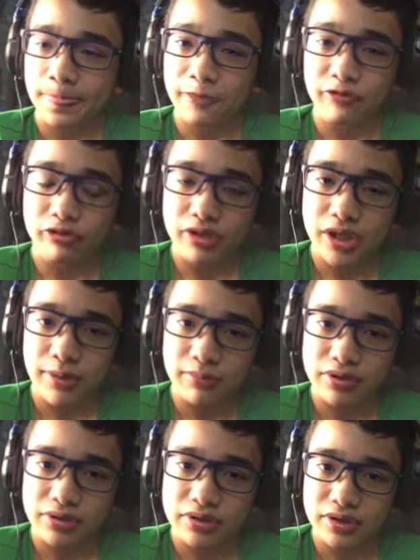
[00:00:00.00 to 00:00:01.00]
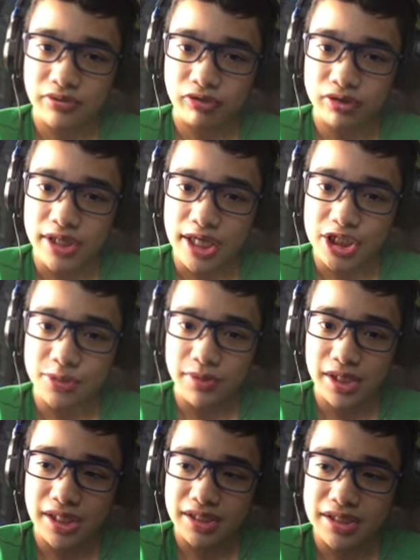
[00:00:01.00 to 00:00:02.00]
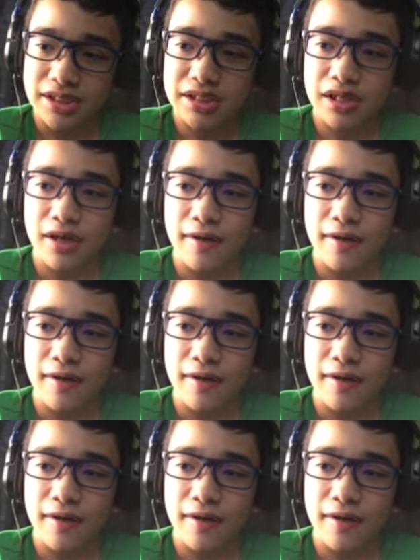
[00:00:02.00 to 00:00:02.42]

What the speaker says: for -B, it is